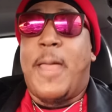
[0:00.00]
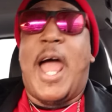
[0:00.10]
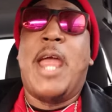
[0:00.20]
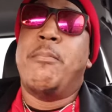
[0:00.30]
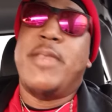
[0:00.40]

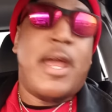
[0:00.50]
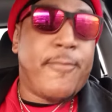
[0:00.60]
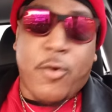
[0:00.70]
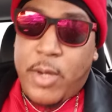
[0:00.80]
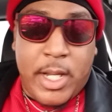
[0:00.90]
I am
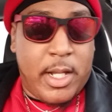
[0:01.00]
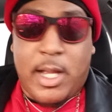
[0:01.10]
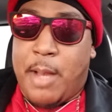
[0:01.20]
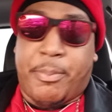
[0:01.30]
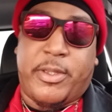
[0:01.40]
never in a
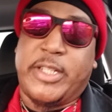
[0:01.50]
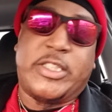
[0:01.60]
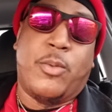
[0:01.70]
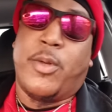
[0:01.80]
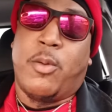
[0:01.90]

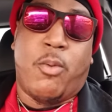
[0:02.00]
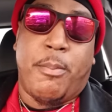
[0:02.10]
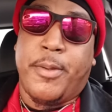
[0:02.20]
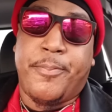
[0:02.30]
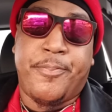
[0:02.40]
competition with a
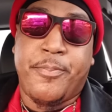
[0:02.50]
woman